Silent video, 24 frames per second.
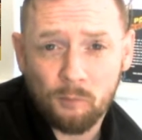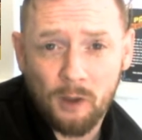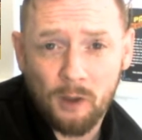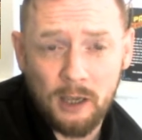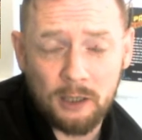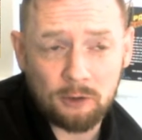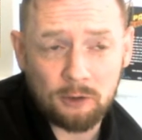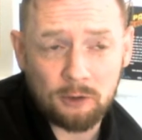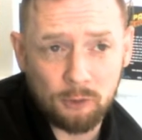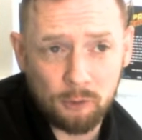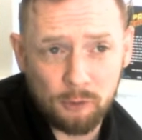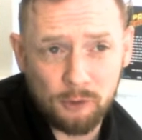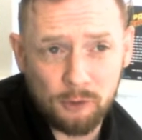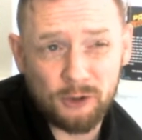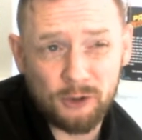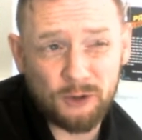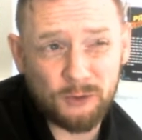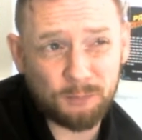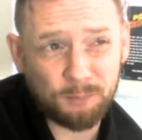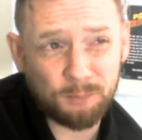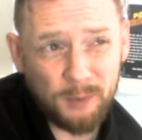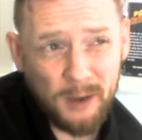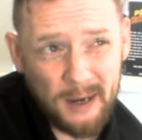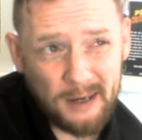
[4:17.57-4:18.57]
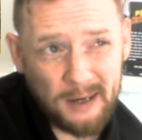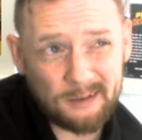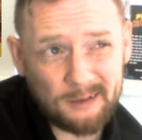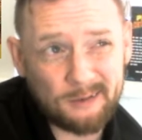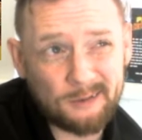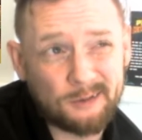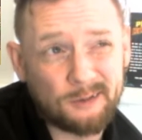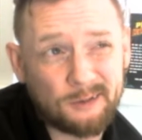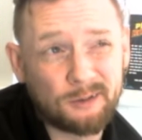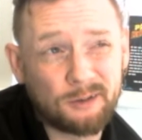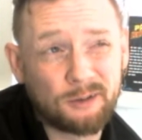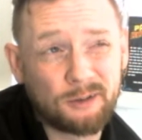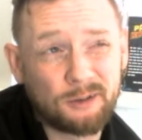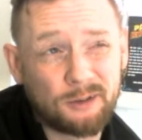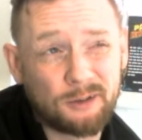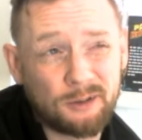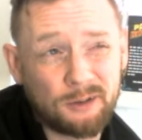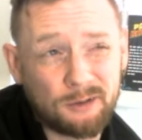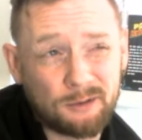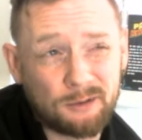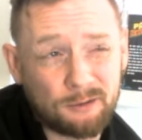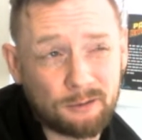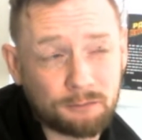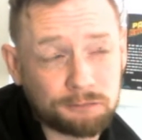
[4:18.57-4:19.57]
I do expect...
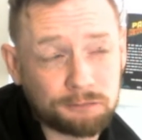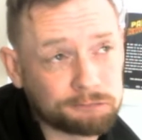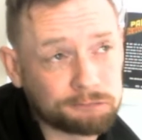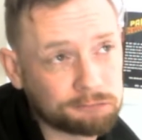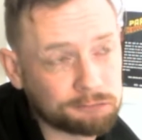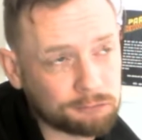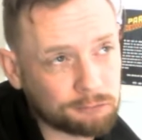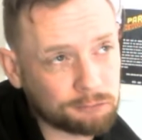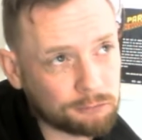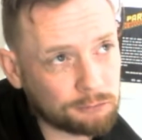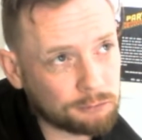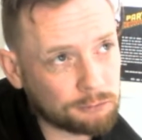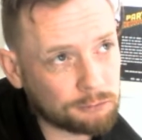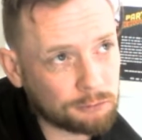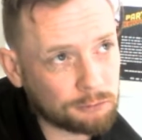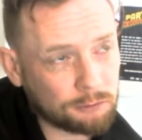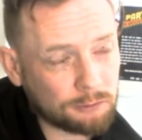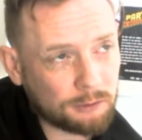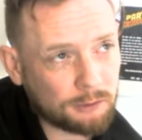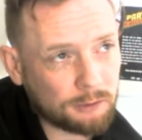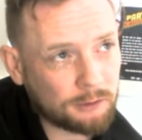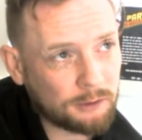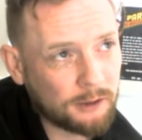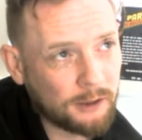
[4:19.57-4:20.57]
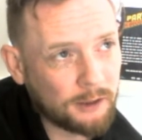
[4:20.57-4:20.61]
I